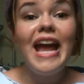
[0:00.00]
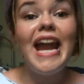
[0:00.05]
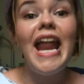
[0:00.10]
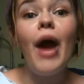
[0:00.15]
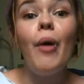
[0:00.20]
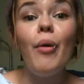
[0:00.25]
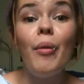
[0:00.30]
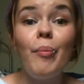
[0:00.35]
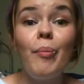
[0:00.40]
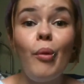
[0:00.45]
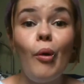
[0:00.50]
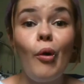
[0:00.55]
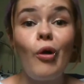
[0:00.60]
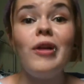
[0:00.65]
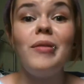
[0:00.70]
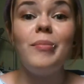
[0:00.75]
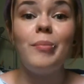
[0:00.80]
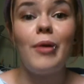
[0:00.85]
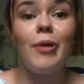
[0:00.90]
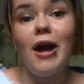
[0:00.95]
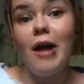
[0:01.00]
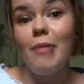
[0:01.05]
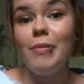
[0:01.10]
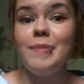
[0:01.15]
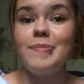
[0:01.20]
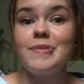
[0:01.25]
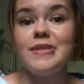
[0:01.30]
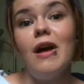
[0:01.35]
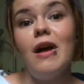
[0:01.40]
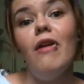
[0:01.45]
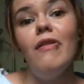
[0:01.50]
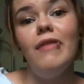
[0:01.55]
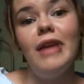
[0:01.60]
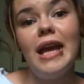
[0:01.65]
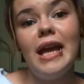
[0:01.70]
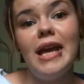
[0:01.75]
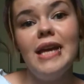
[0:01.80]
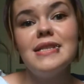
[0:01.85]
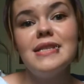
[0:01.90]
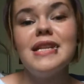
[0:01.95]
and how important problem
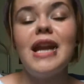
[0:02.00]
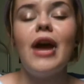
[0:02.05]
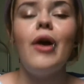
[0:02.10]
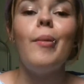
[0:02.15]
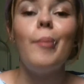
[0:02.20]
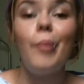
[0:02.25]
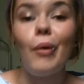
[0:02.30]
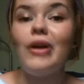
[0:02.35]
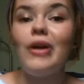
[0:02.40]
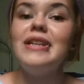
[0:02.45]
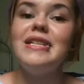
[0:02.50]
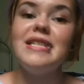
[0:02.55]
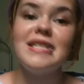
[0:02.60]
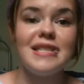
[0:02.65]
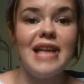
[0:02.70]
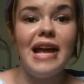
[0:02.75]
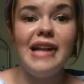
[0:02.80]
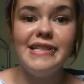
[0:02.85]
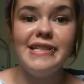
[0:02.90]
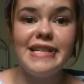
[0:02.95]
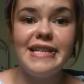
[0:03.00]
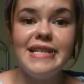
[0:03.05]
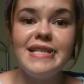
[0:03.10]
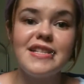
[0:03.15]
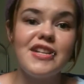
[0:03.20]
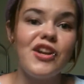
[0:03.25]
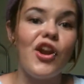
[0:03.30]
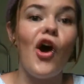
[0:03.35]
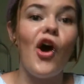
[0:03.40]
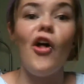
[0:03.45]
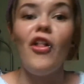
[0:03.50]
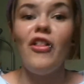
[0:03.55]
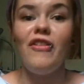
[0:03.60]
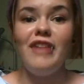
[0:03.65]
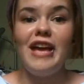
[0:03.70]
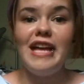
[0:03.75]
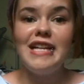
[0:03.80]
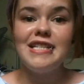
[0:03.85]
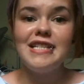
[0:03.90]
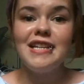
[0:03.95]
solving is and how important dissent is and all of
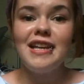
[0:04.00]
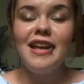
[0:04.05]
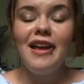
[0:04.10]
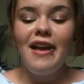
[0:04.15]
it.